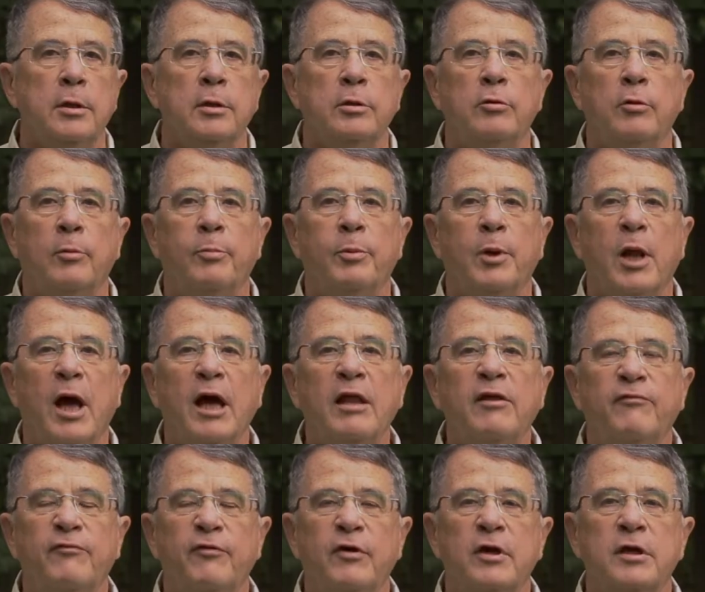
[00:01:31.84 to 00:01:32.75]
To apply
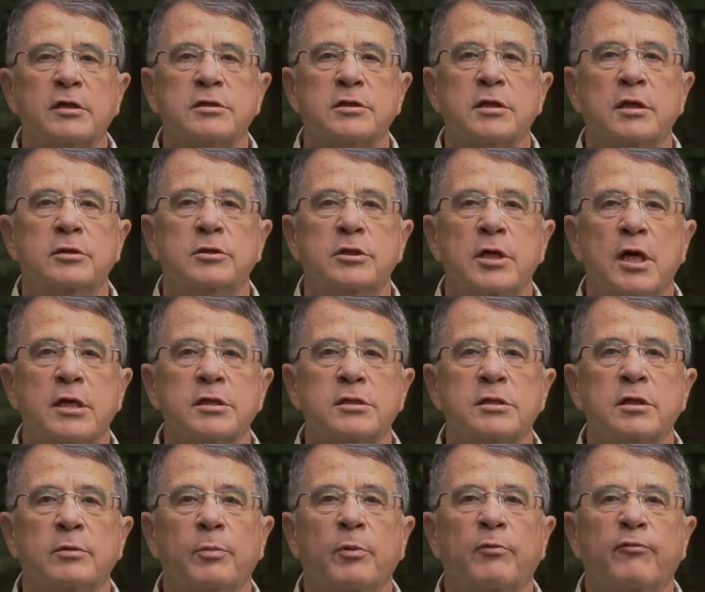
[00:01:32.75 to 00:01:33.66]
the fix,
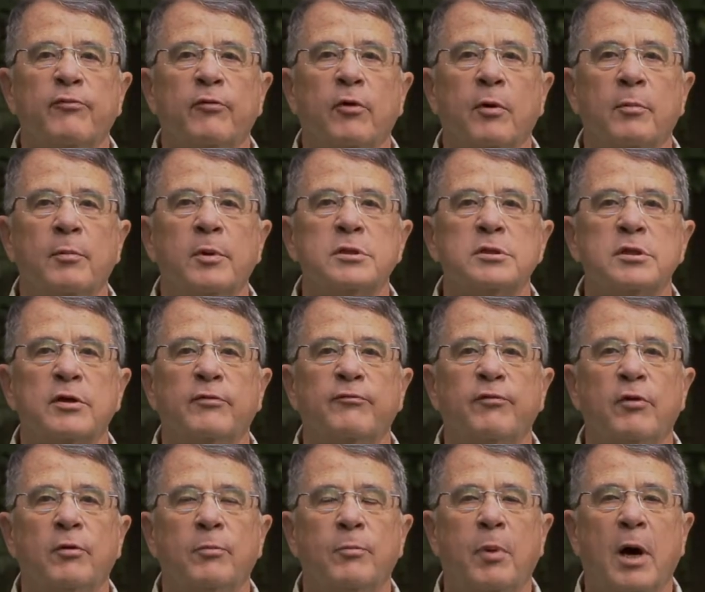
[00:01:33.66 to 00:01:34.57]
adjust the performance
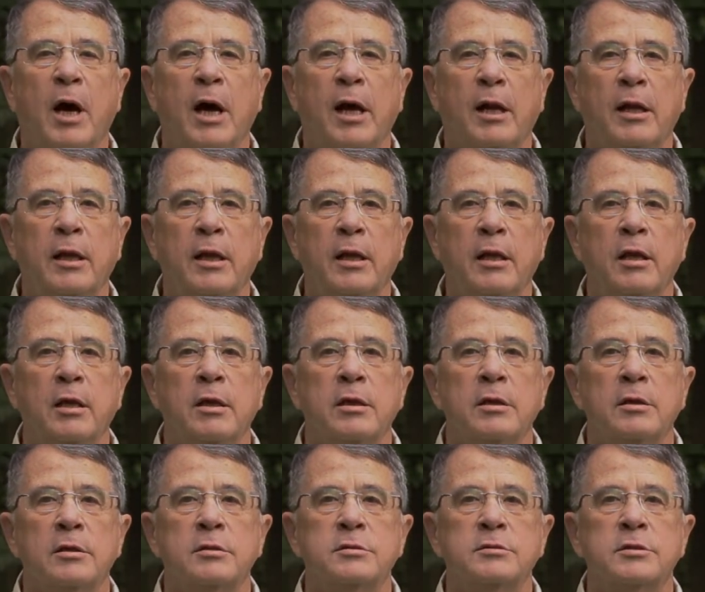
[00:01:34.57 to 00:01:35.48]
of your body
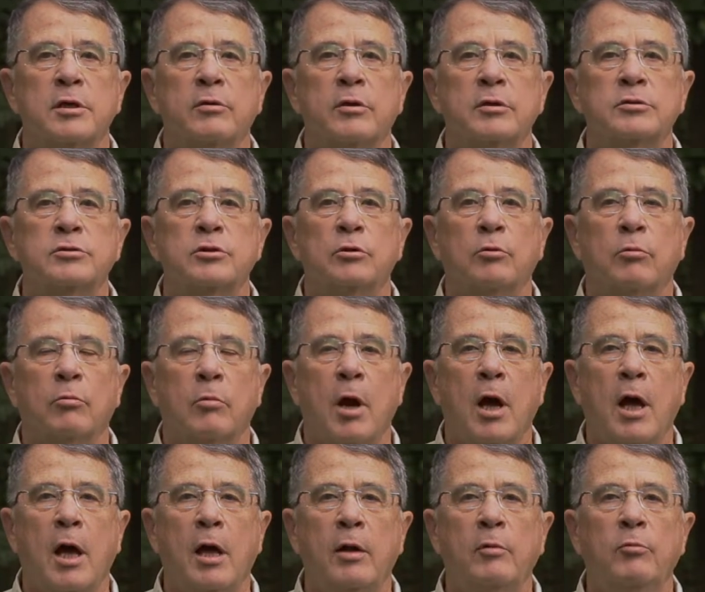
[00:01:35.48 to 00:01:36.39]
so that your
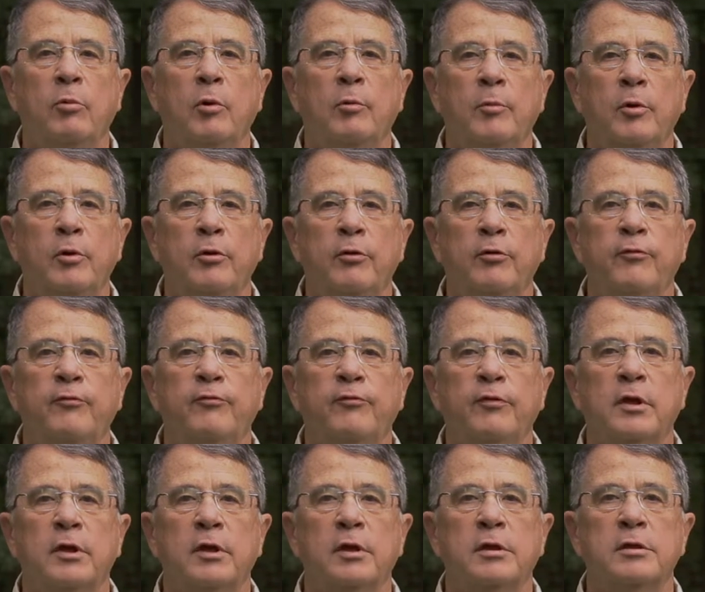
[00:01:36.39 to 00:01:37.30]
rod will
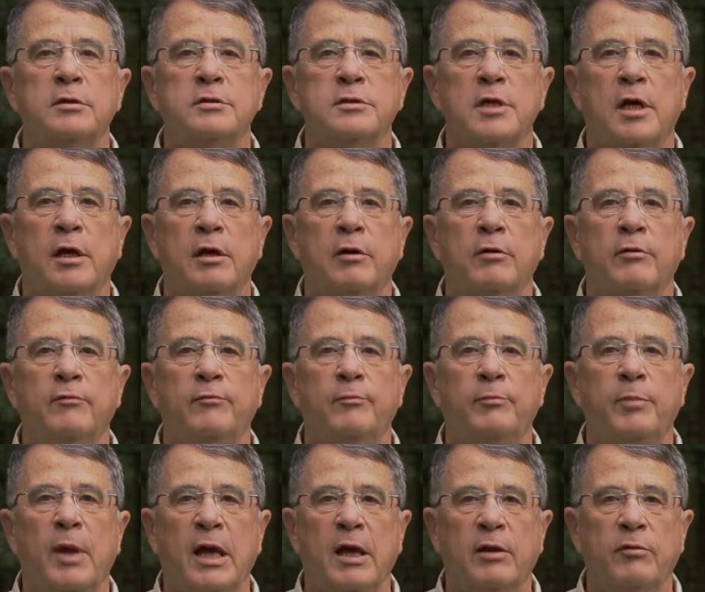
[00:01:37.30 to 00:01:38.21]
move in the desired
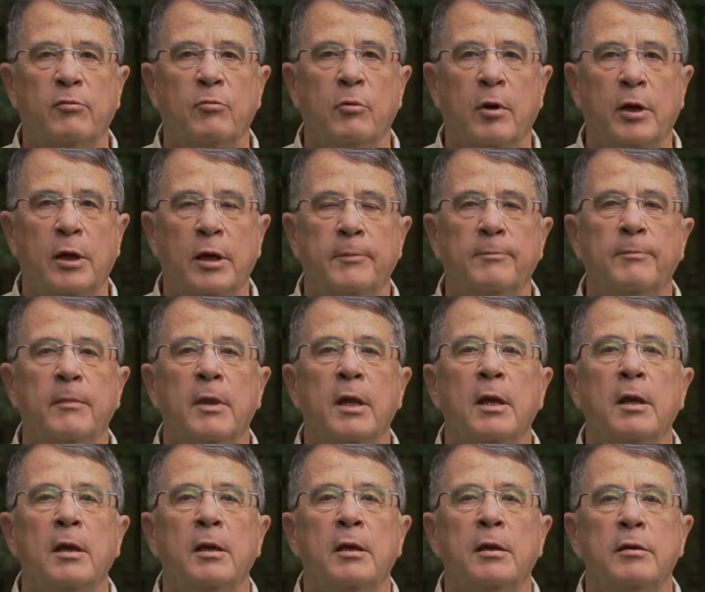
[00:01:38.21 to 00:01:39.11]
pathway.
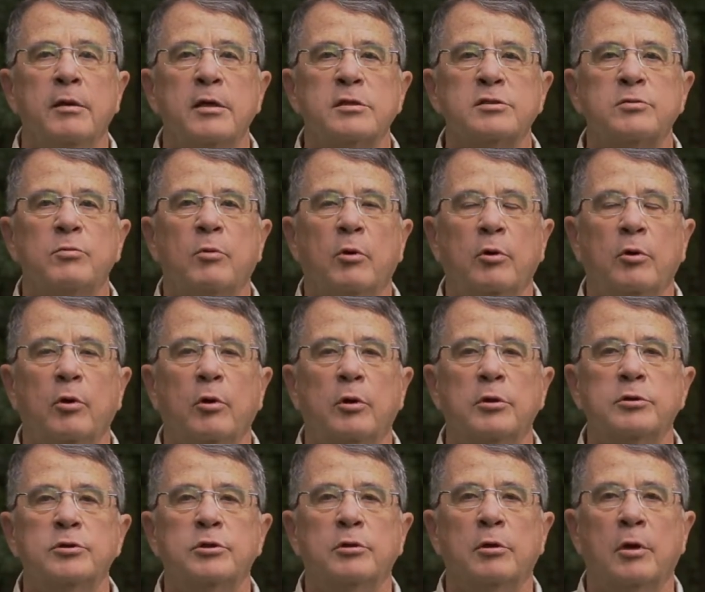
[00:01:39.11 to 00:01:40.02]
This will
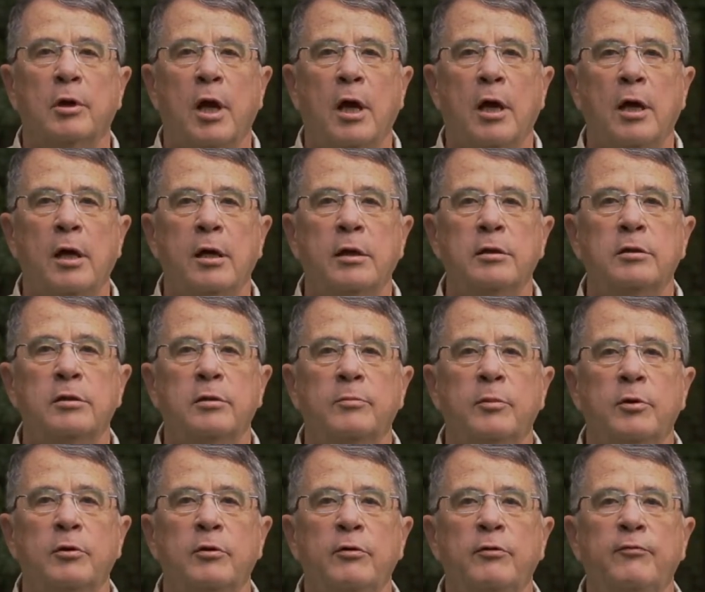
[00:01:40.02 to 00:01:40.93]
cause your line to
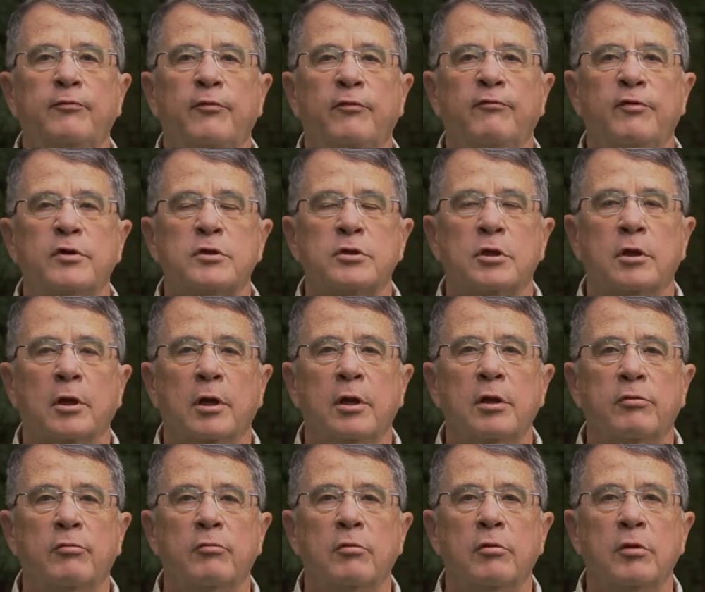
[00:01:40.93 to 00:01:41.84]
move
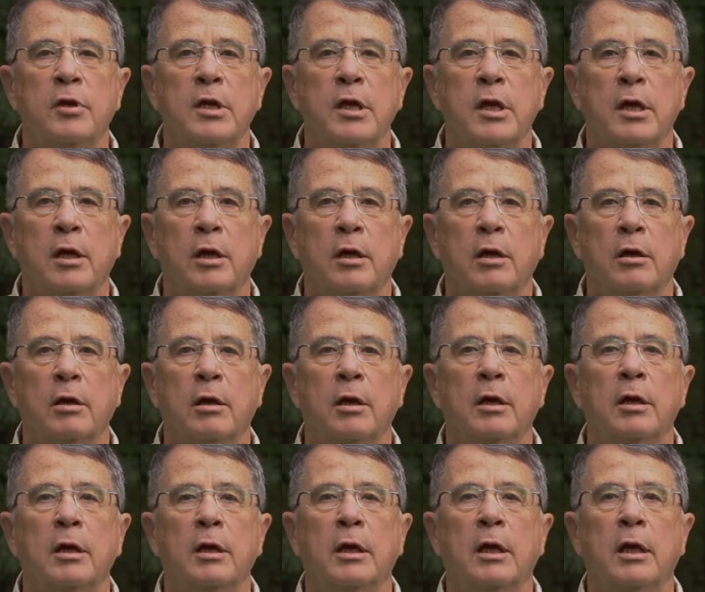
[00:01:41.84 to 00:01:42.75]
efficiently through the air
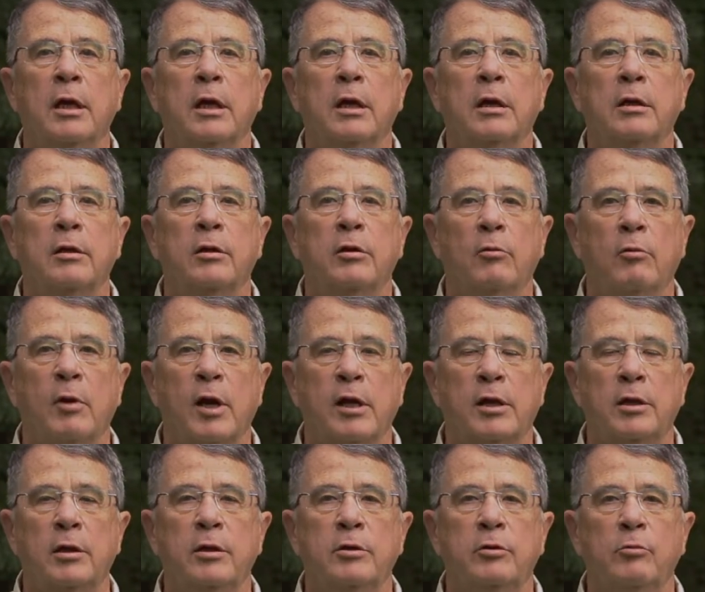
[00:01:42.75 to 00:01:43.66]
and
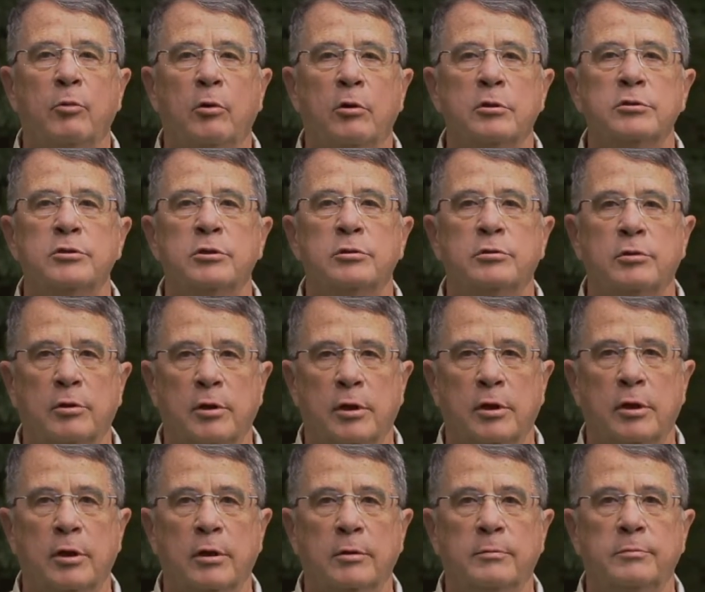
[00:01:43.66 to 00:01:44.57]
directly towards your
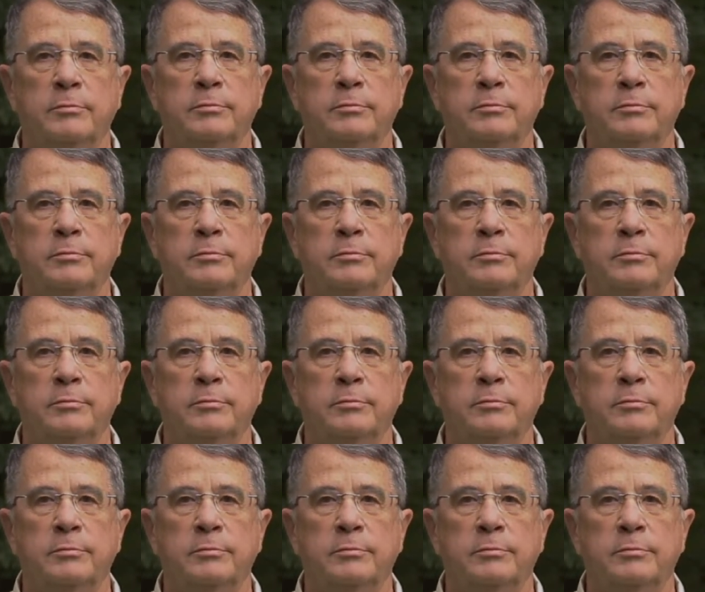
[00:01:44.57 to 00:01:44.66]
target.